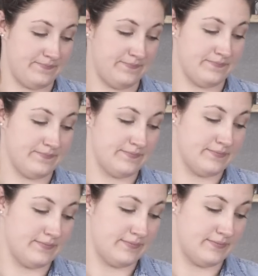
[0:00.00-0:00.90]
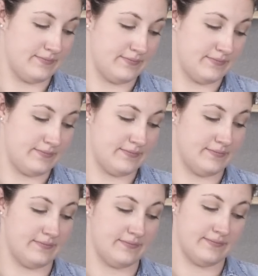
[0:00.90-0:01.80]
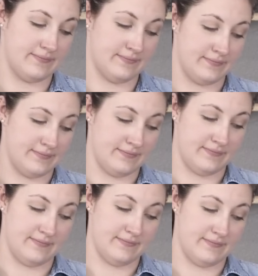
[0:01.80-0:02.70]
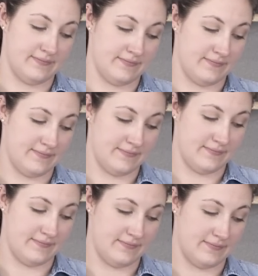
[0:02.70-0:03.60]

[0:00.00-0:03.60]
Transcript: [no speech]